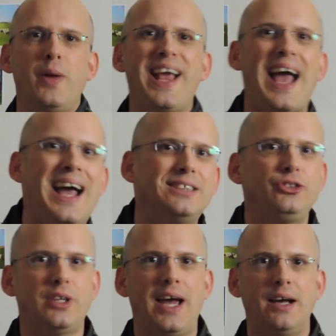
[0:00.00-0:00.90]
We had
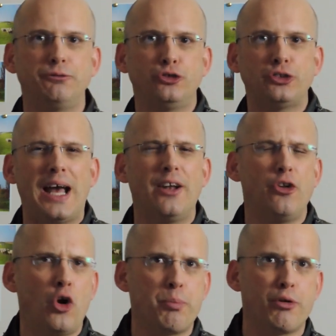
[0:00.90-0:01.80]
to have
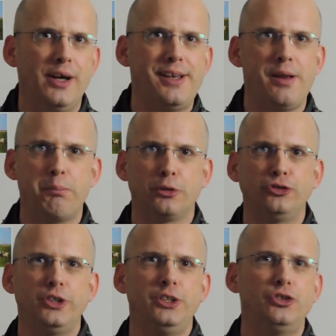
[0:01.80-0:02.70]
standard operating
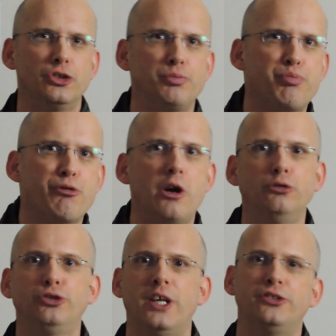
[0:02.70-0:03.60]
procedures,
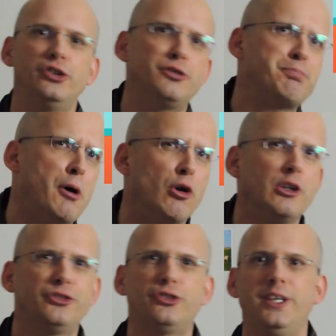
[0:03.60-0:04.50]
processes,
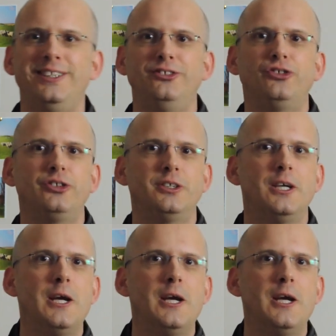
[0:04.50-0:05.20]
policies,